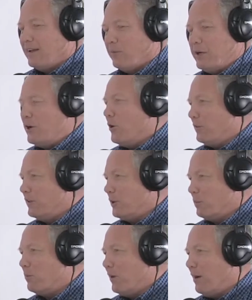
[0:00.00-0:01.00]
We know that
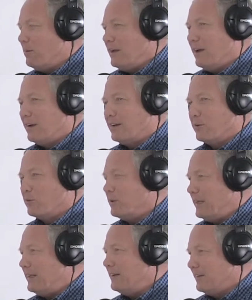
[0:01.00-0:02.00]
they're probably not going to
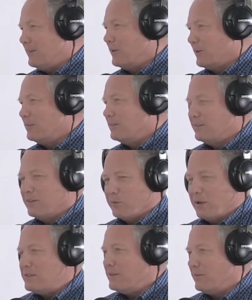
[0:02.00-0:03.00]
read the
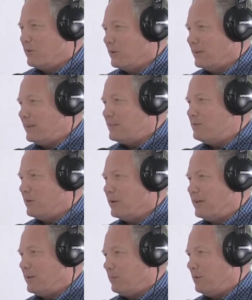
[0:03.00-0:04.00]
rest of their lease very
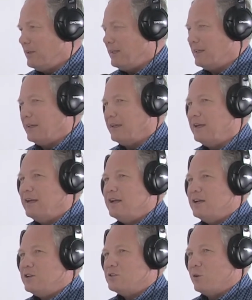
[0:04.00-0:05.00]
completely,
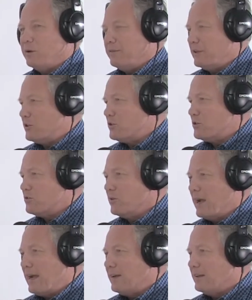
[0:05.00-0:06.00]
so we've
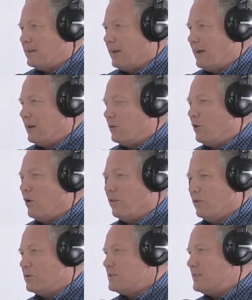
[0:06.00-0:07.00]
extracted out all
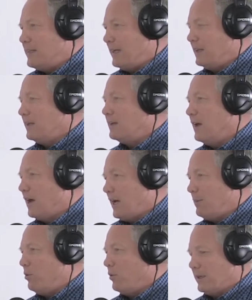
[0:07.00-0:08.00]
those salient
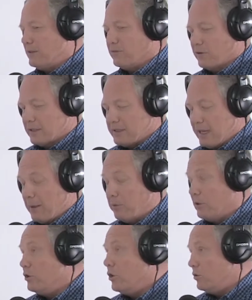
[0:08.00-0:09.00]
high points. For
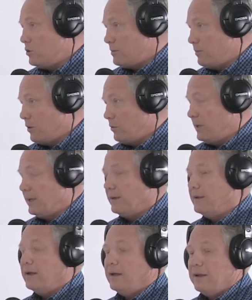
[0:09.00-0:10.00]
example, no smoking.
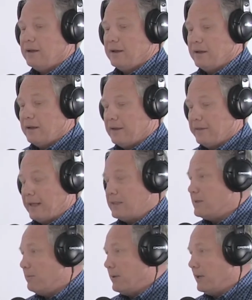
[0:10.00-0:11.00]

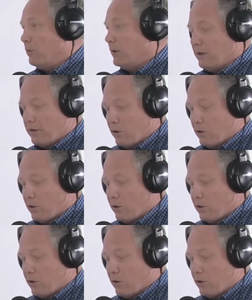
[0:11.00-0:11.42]
That's a big one.